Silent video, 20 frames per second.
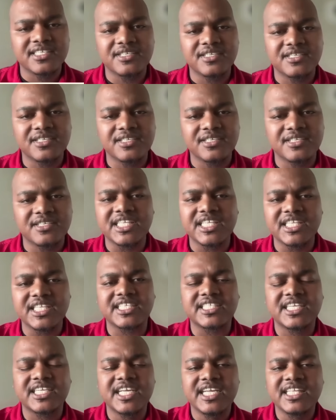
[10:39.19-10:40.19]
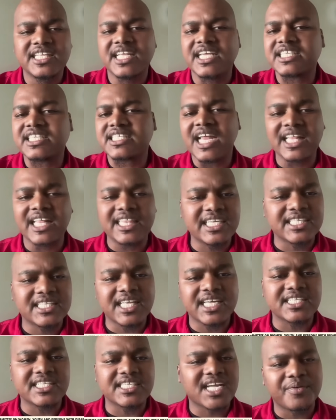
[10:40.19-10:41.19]
We could see that there's nothing
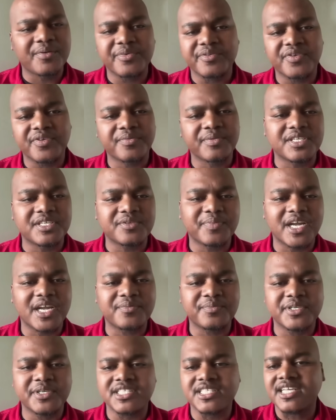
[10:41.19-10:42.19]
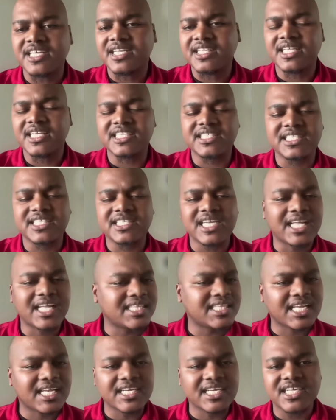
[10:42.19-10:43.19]
that is coming from the department. There's
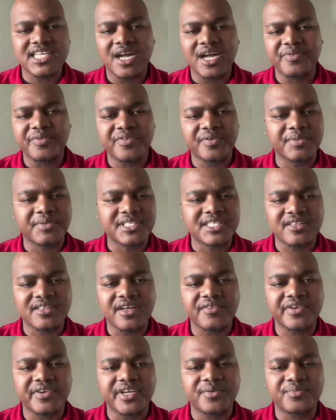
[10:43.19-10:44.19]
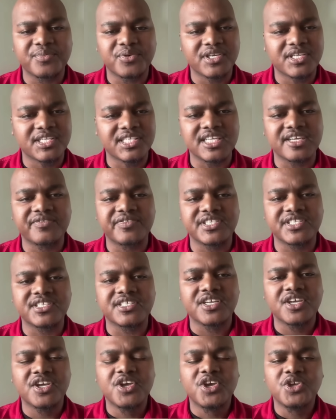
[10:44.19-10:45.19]
nothing that is coming from the South African Police Services.
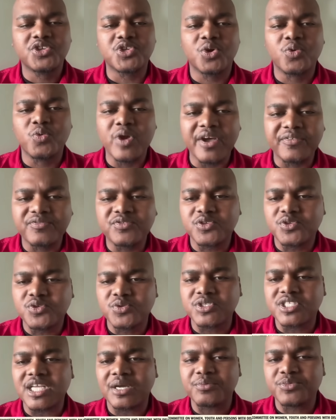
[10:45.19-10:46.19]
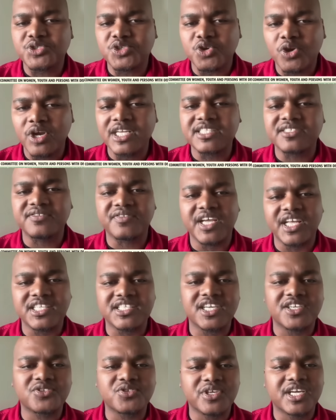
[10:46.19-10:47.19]
So we have to do some joint
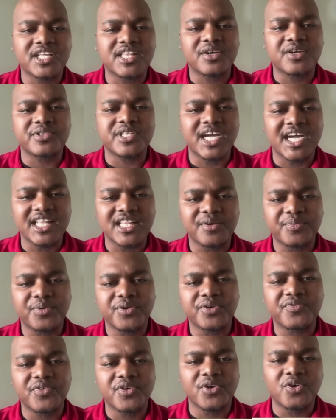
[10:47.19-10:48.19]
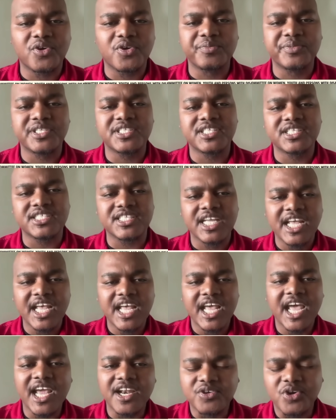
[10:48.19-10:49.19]
venture together with other portfolio committees
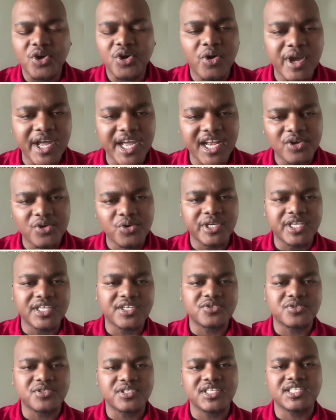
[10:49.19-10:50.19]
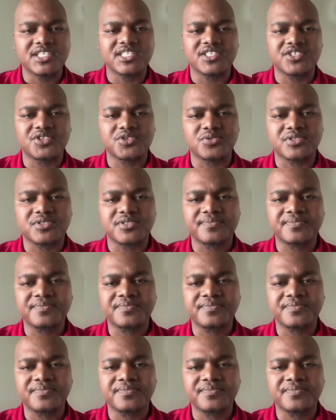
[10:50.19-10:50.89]
and go and look into these issues.